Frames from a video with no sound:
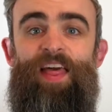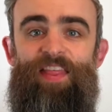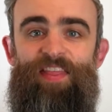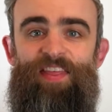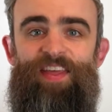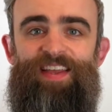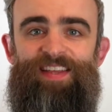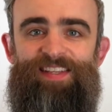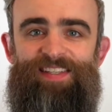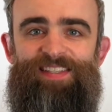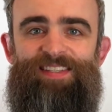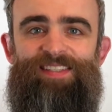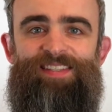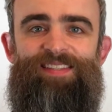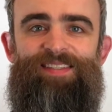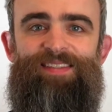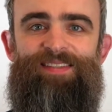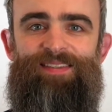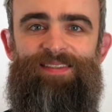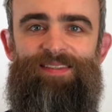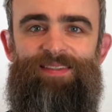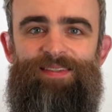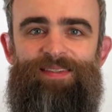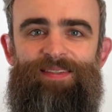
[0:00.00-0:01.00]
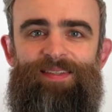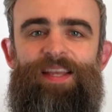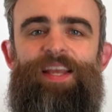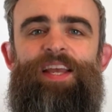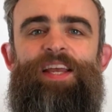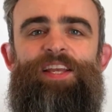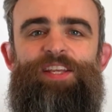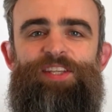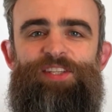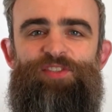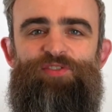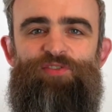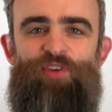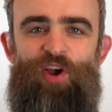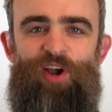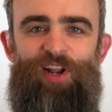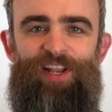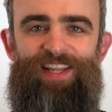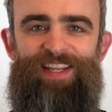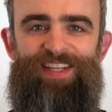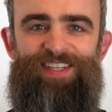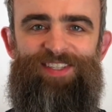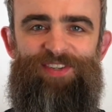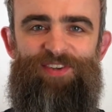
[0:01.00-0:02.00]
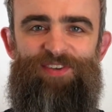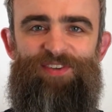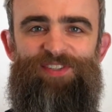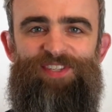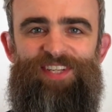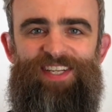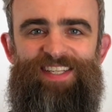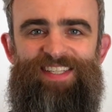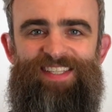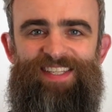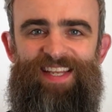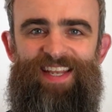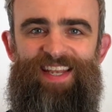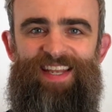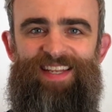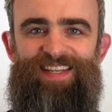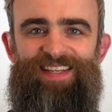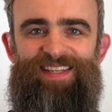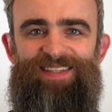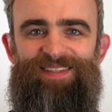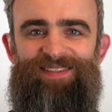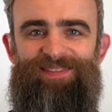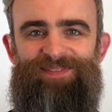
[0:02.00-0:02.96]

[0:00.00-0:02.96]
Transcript: This is Struggling to Succeed.